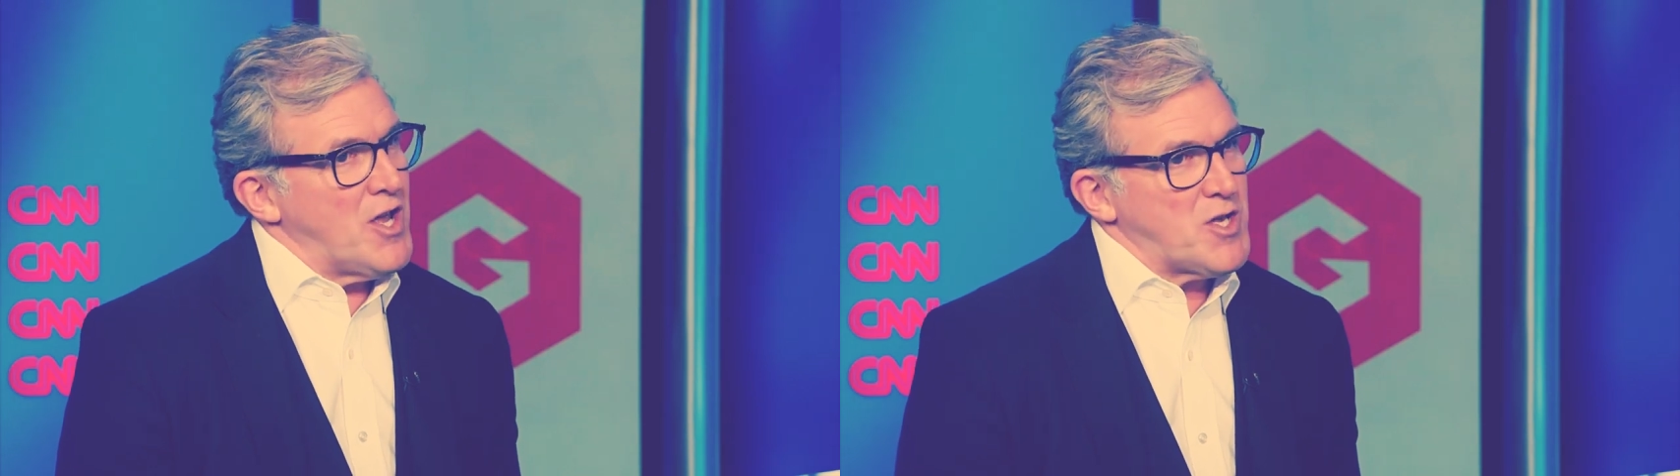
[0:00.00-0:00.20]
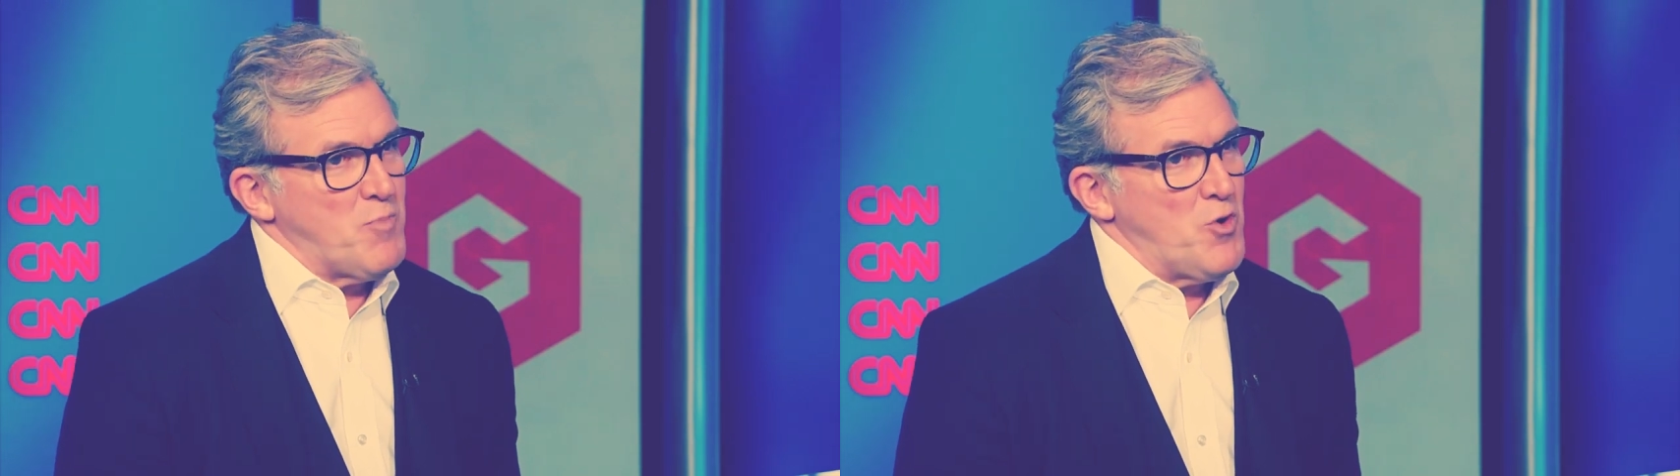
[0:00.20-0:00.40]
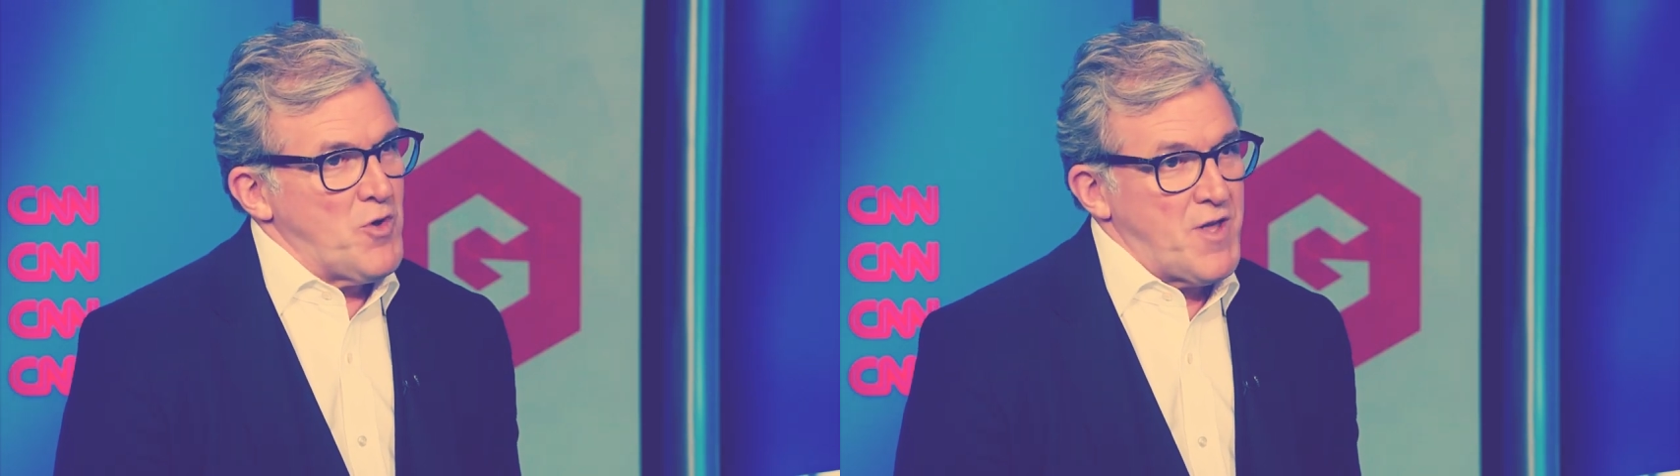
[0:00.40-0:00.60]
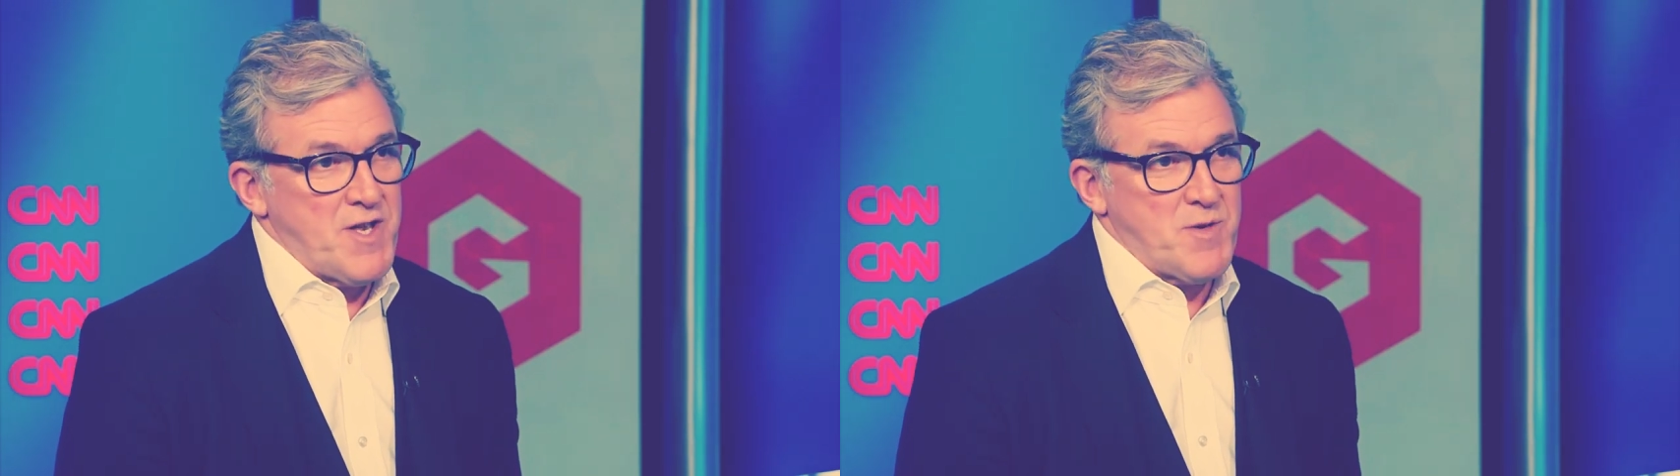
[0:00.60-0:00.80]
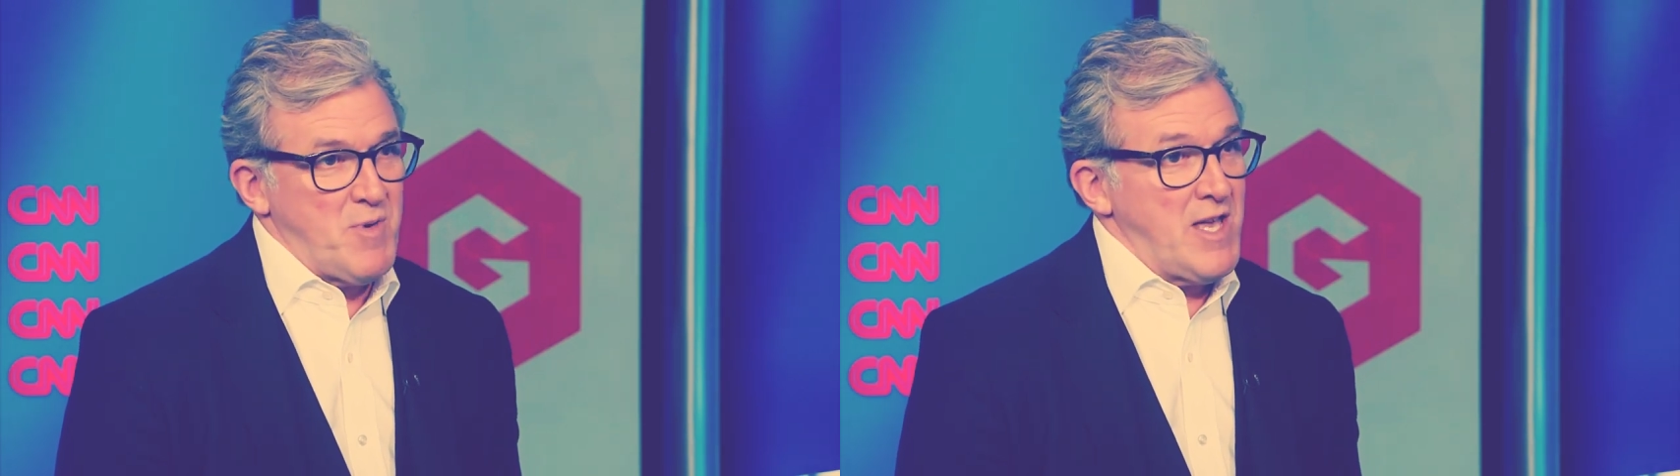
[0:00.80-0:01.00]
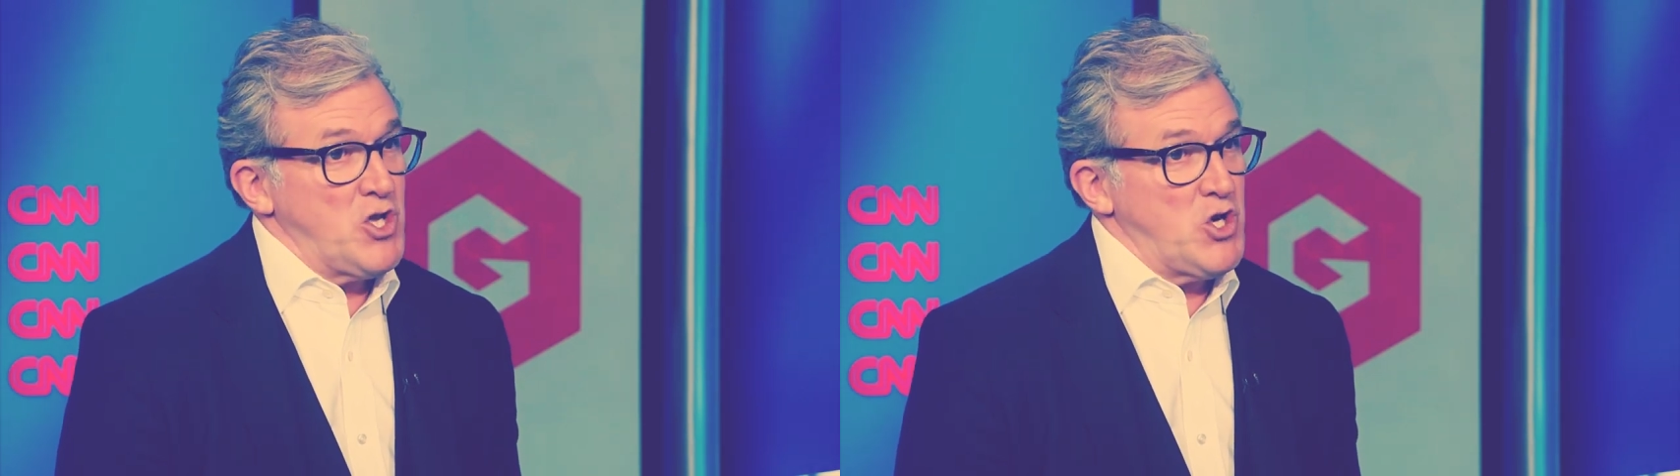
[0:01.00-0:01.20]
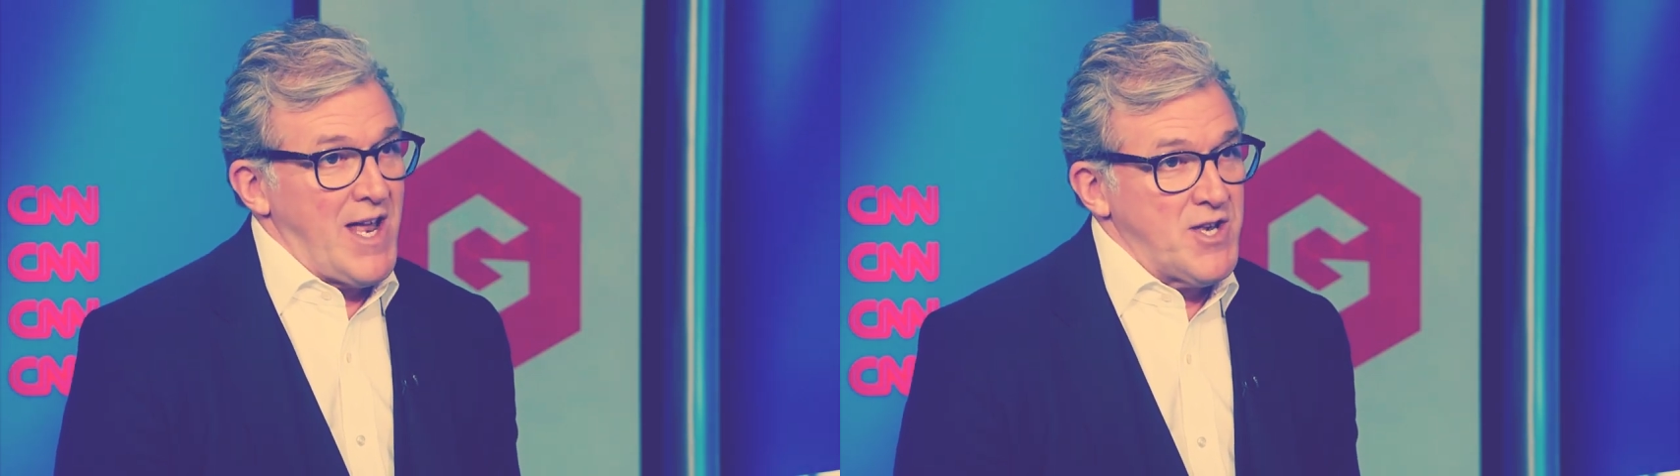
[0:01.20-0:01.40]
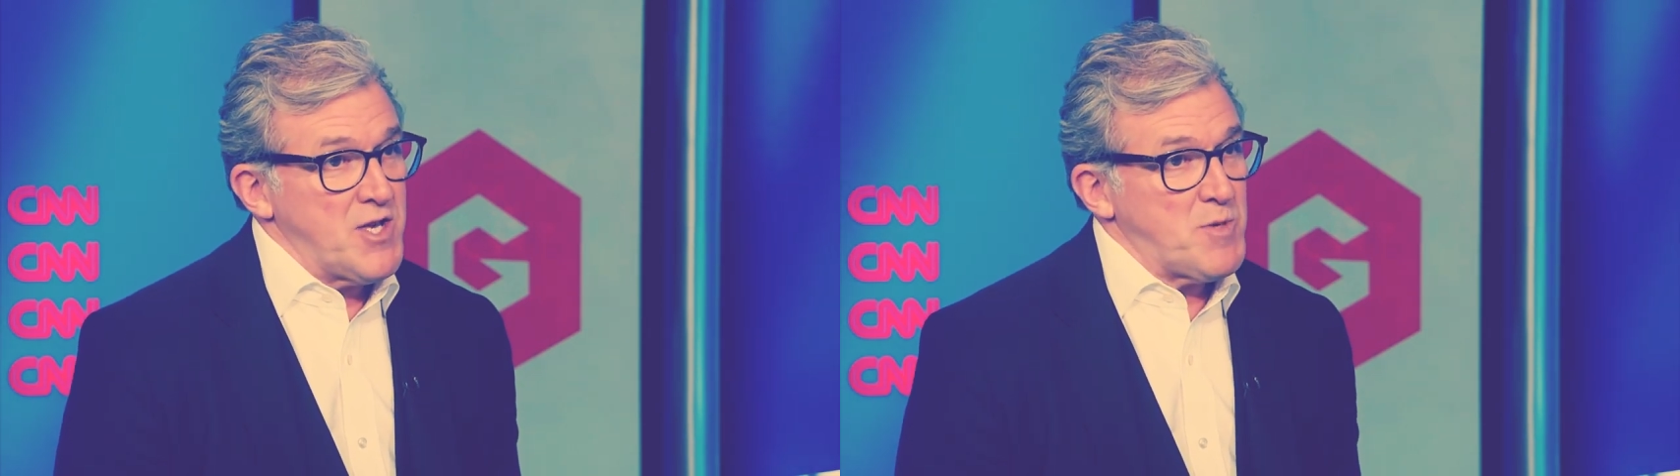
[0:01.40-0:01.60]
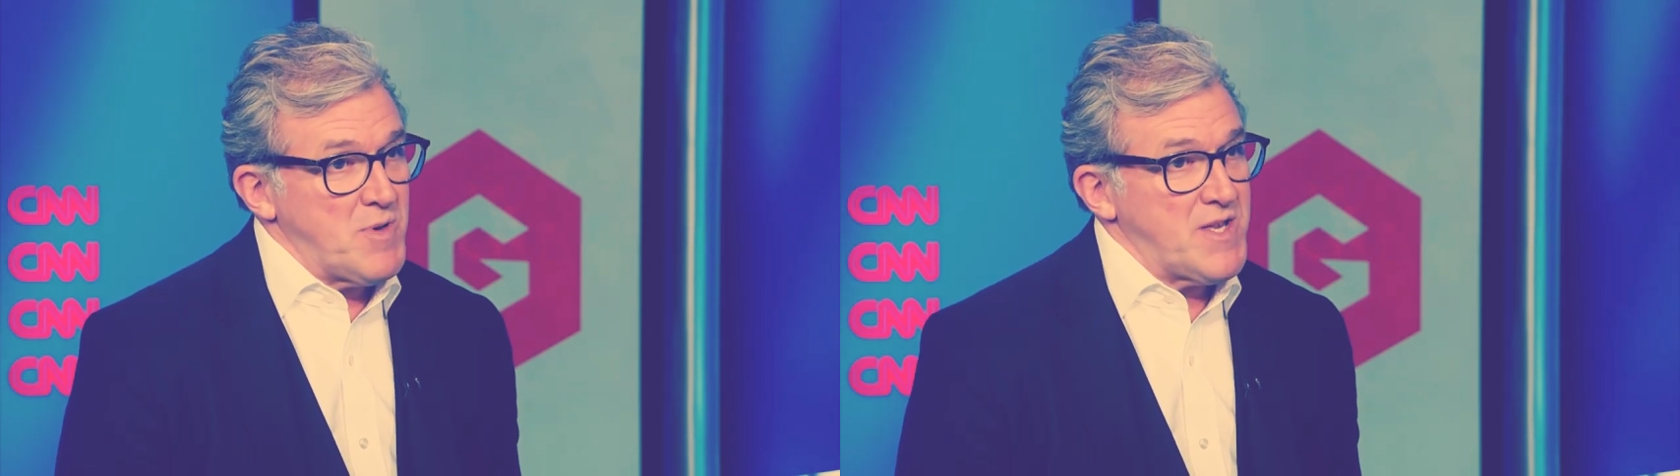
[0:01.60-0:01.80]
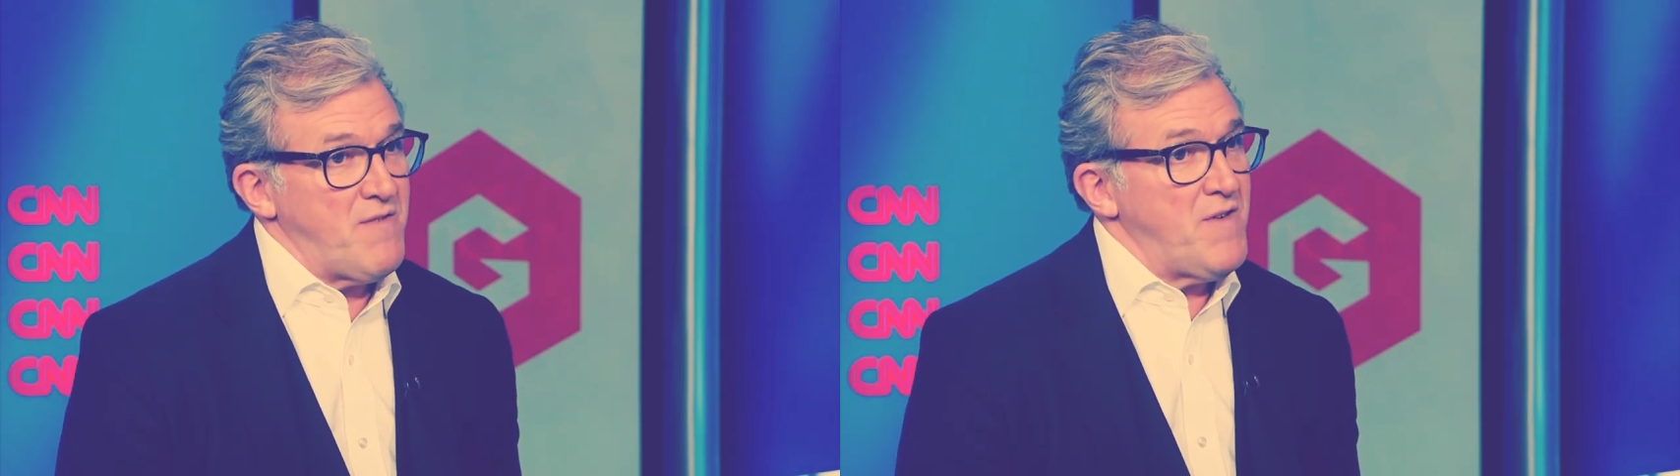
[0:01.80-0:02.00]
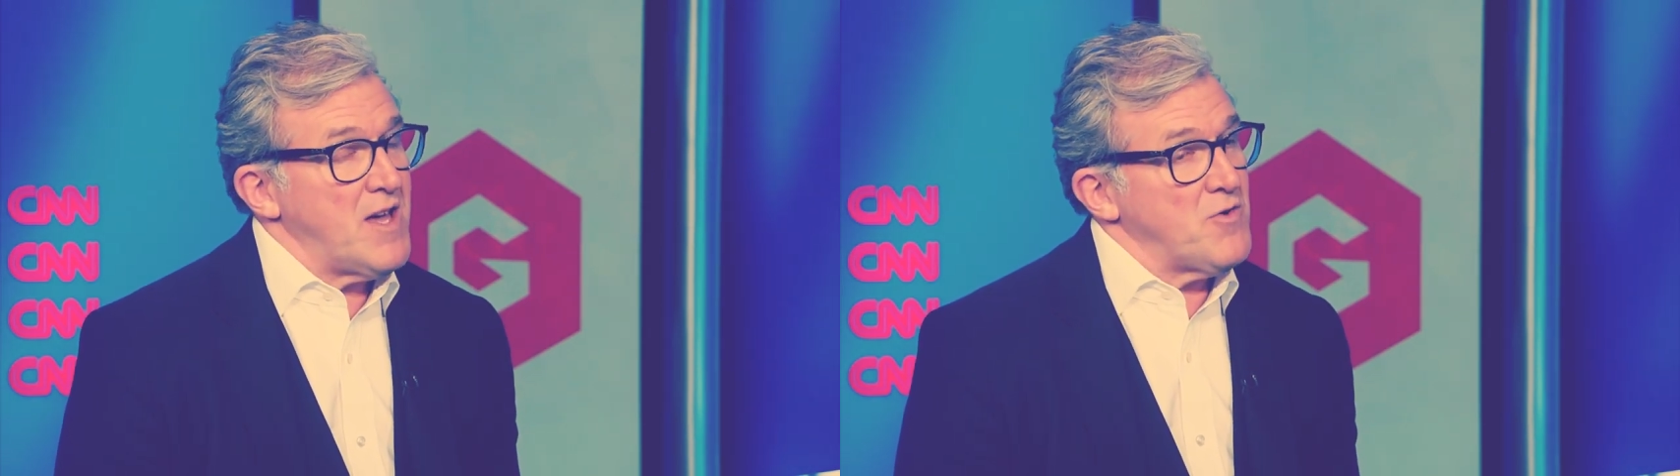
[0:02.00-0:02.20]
a sport that has been gender specific,